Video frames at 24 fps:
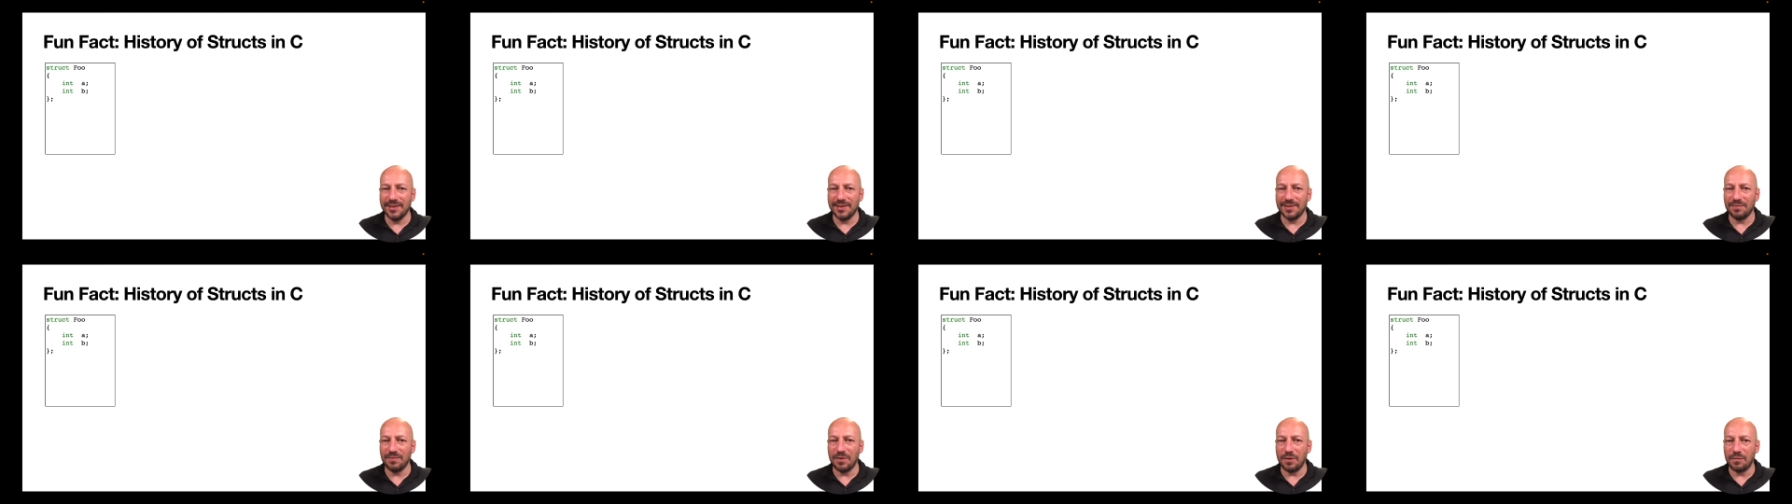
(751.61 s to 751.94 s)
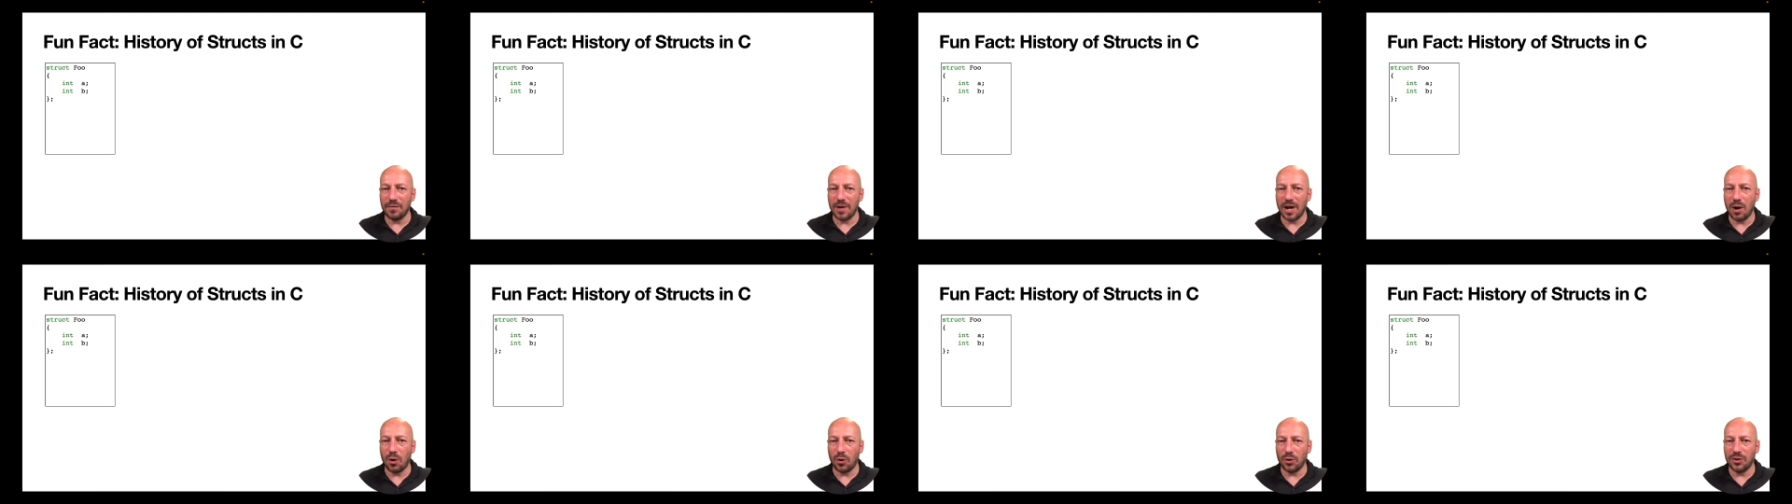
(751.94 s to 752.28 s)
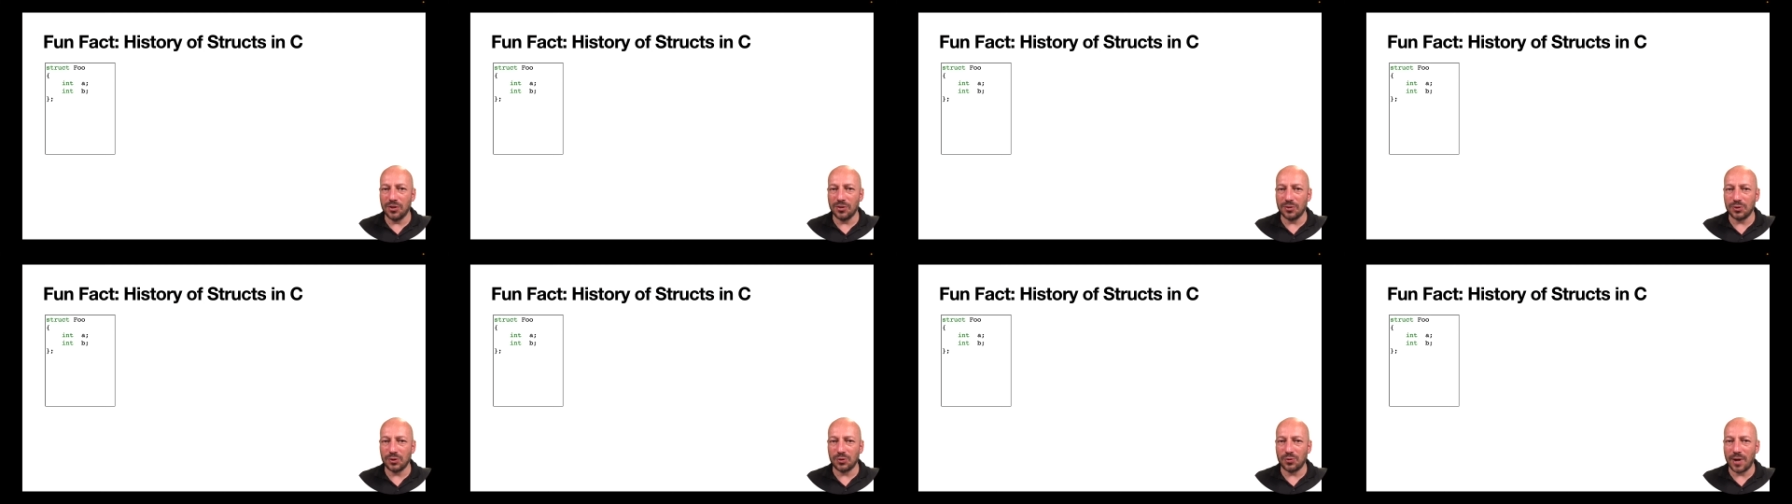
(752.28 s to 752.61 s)
without
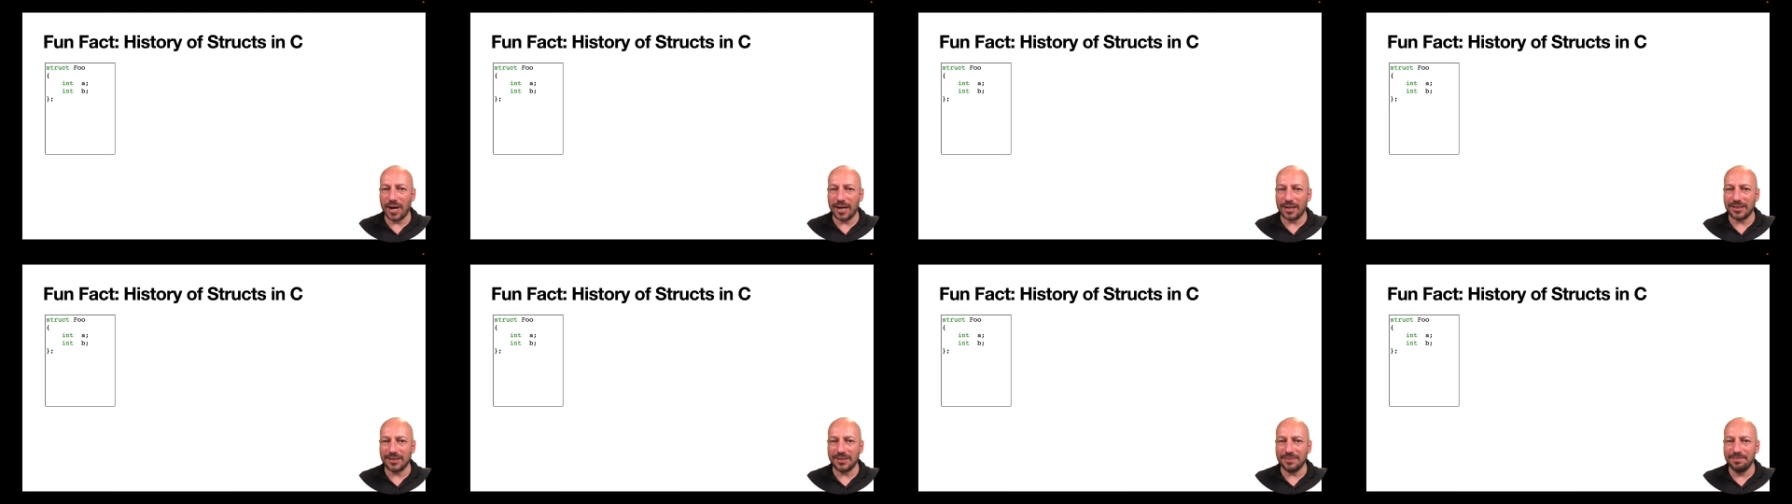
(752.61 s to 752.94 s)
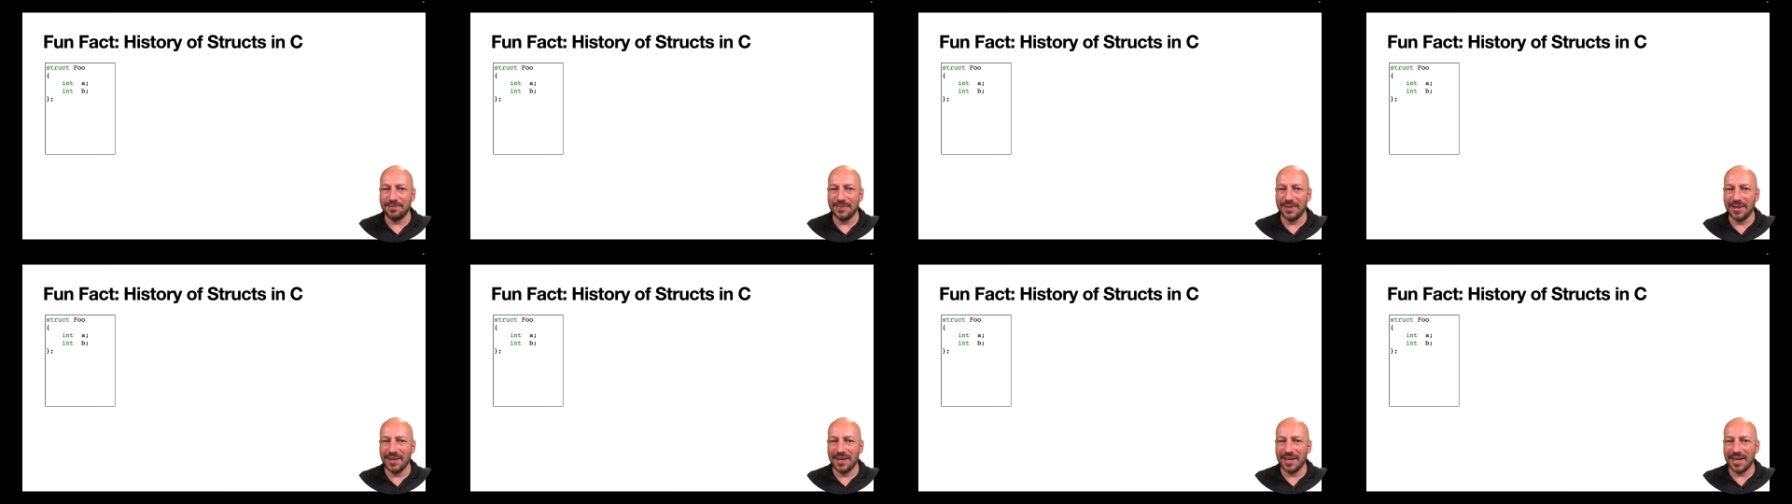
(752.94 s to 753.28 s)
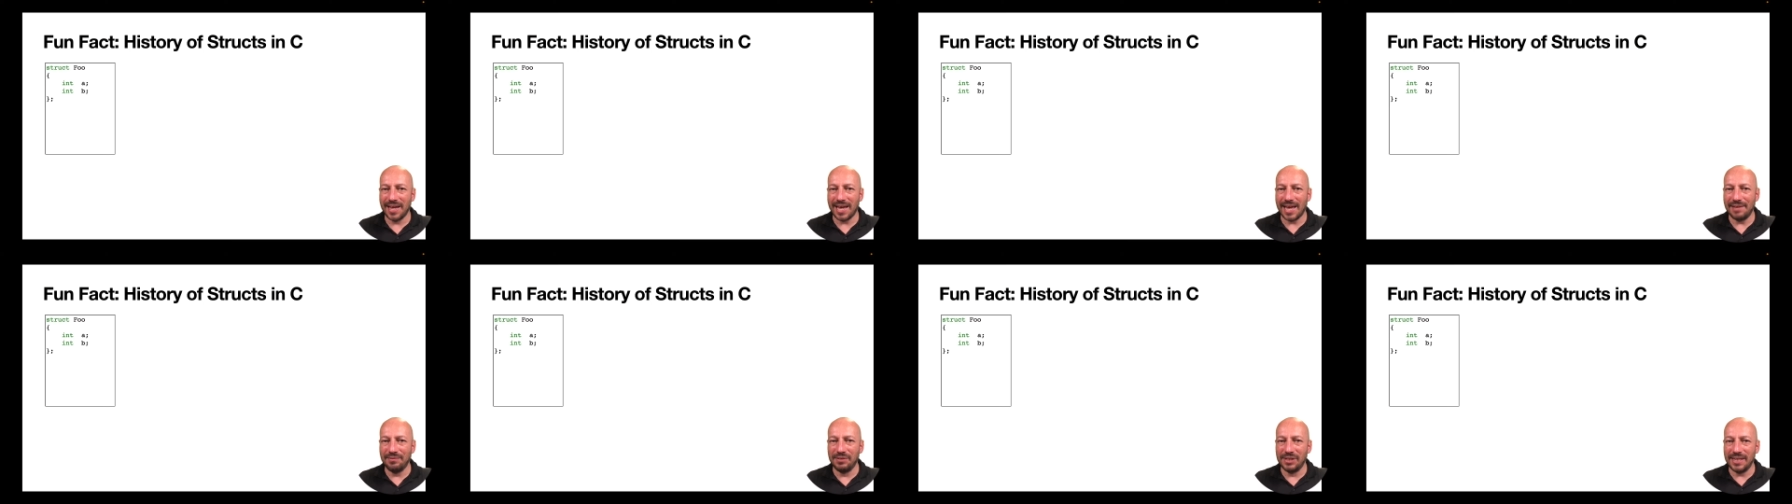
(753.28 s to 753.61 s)
structs.
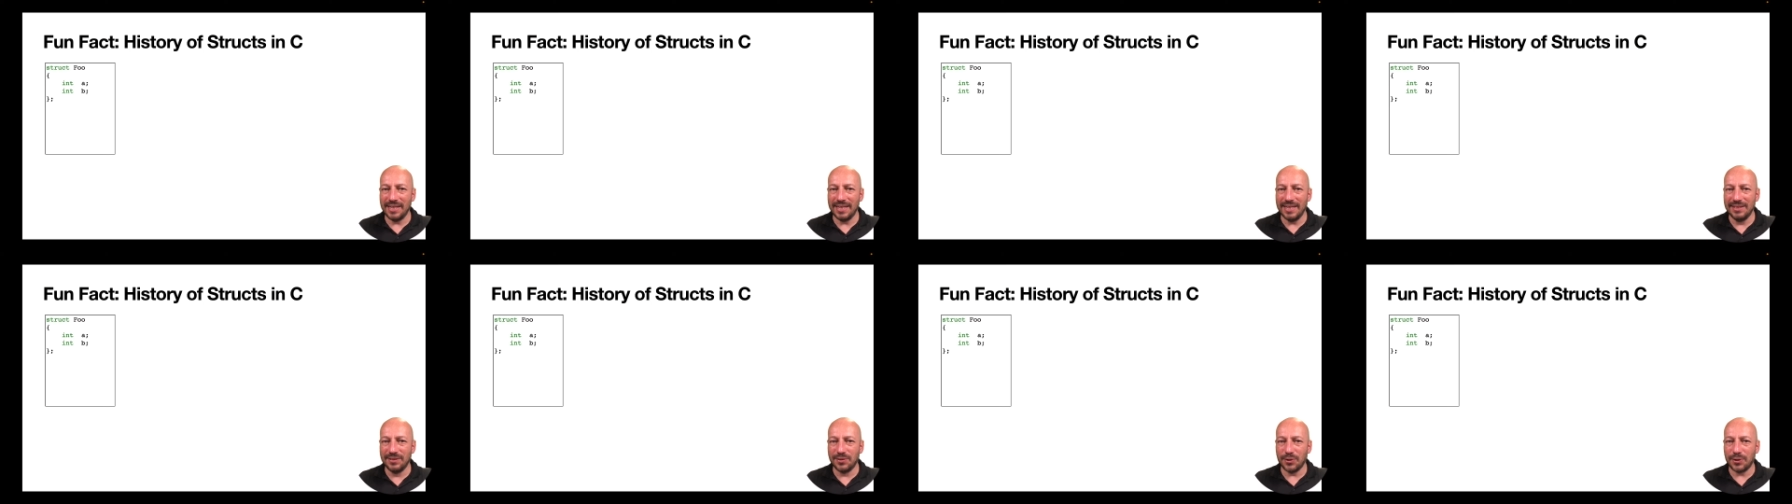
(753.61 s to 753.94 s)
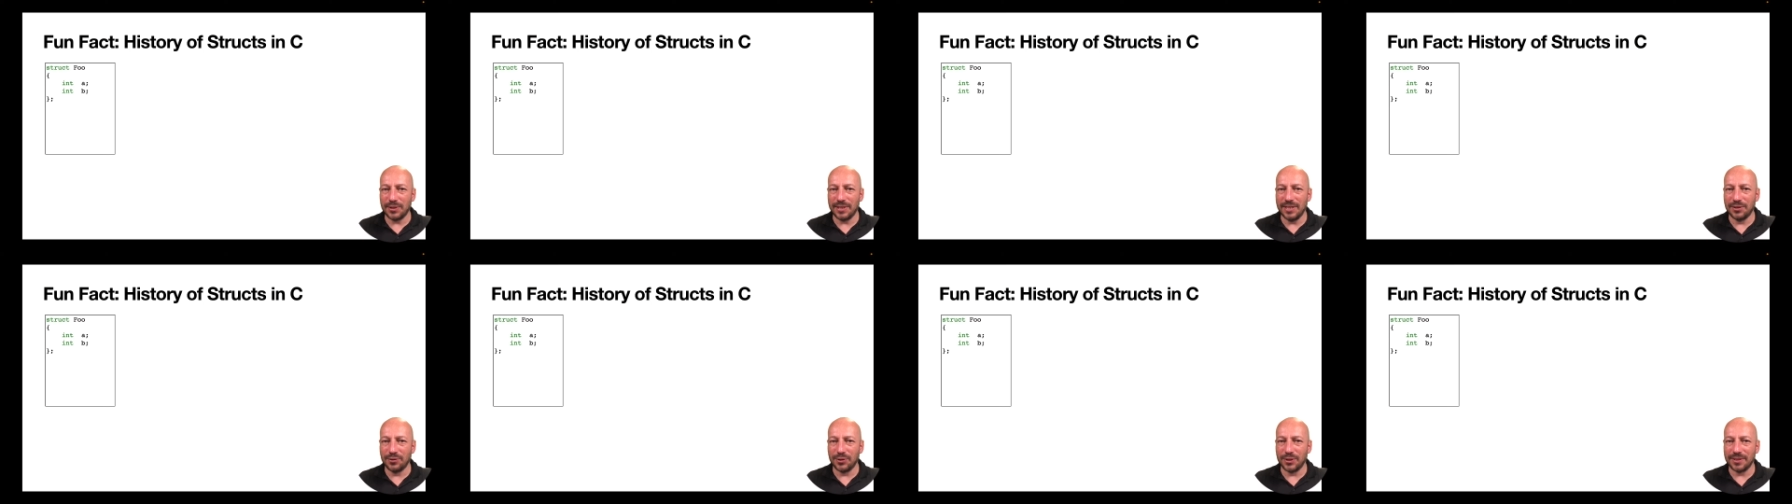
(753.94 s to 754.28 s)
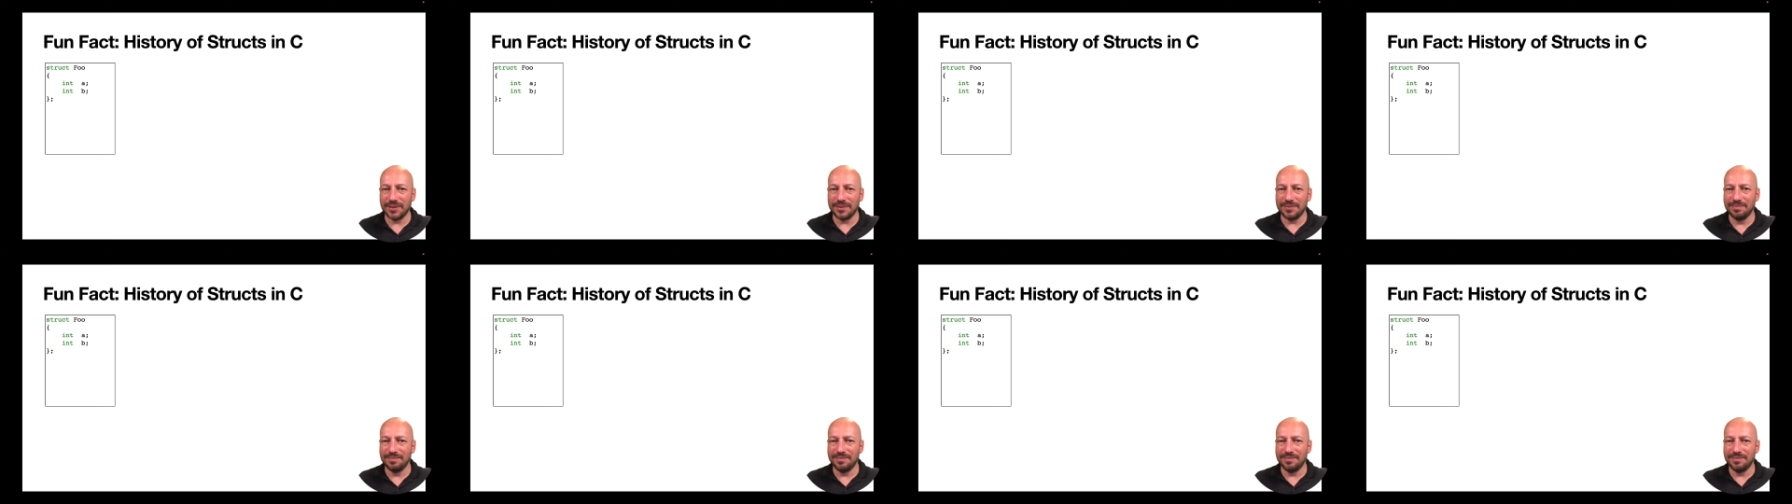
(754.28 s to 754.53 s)
I will insert here a